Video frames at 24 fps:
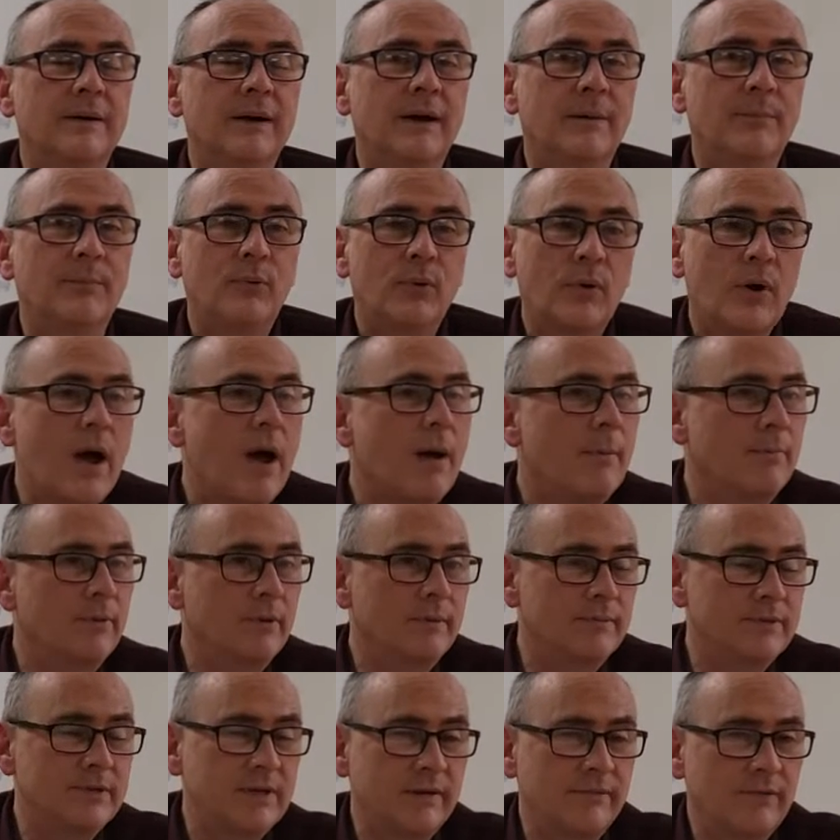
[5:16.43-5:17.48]
uh,
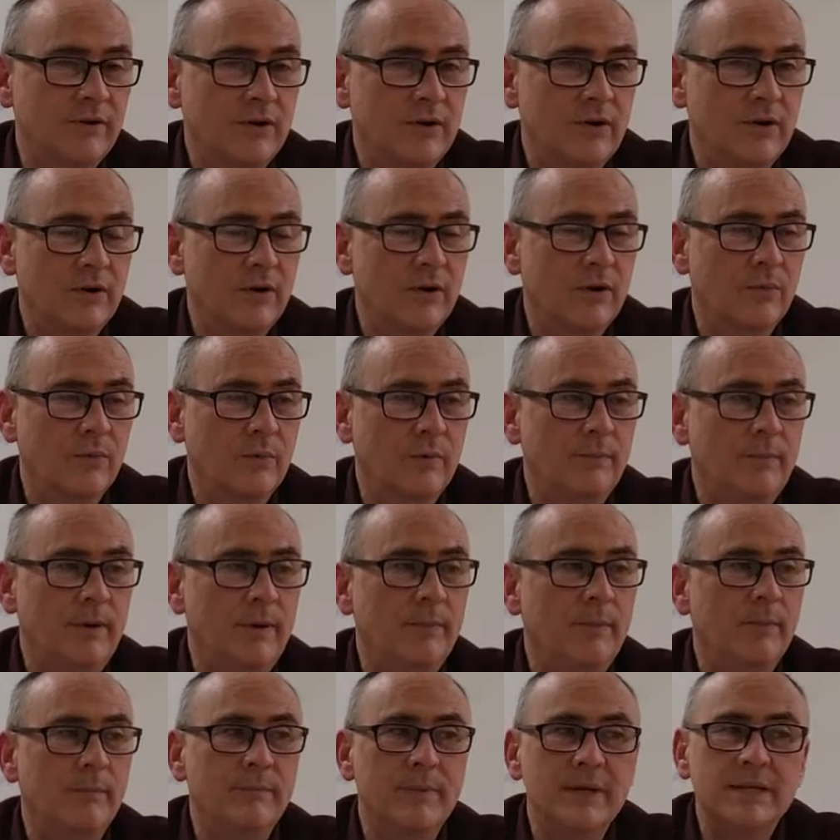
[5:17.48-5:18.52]
problems have occurred when
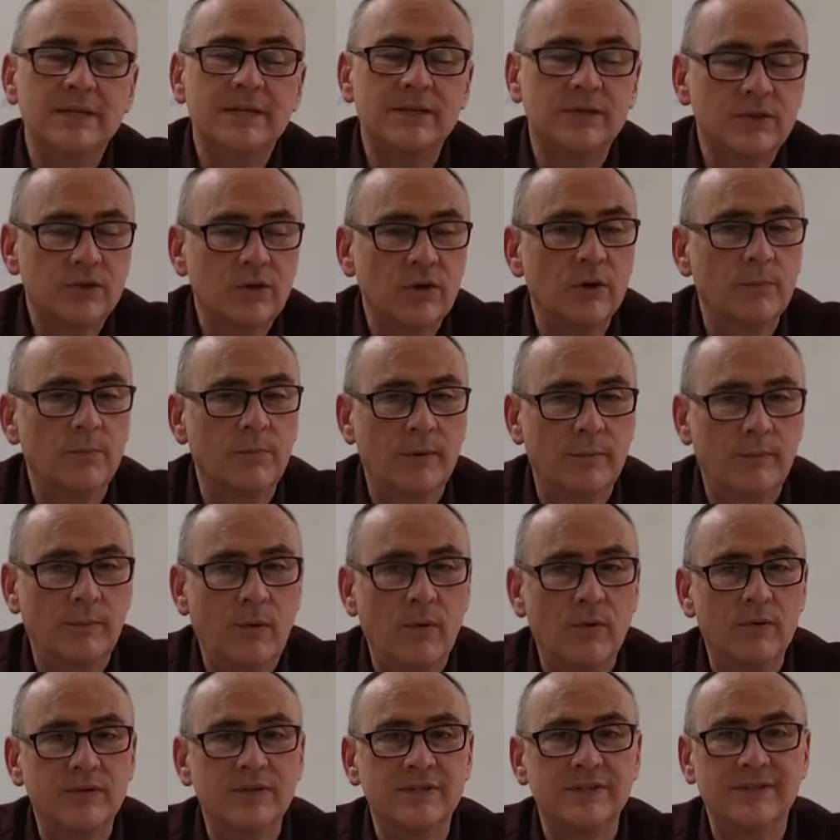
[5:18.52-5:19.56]
people misinterpret
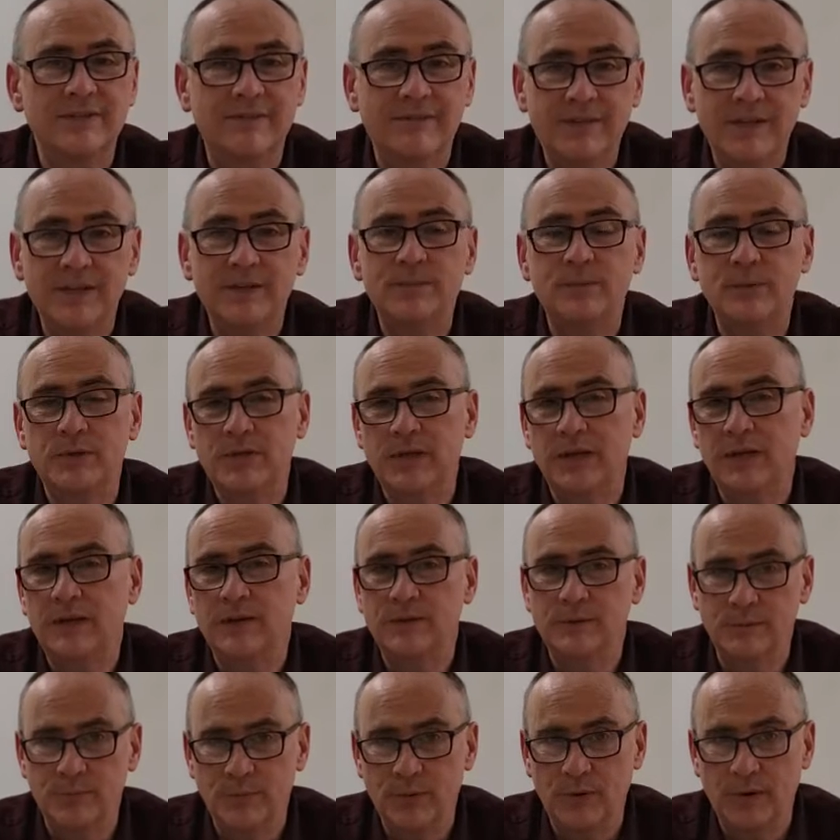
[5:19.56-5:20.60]
portions of this
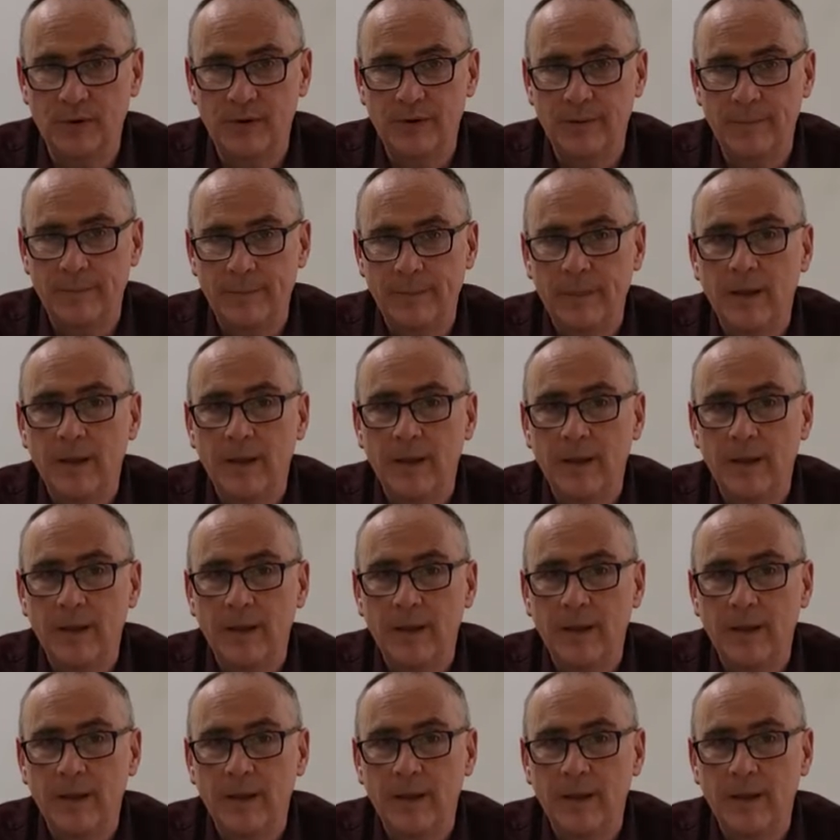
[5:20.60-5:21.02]
particular book.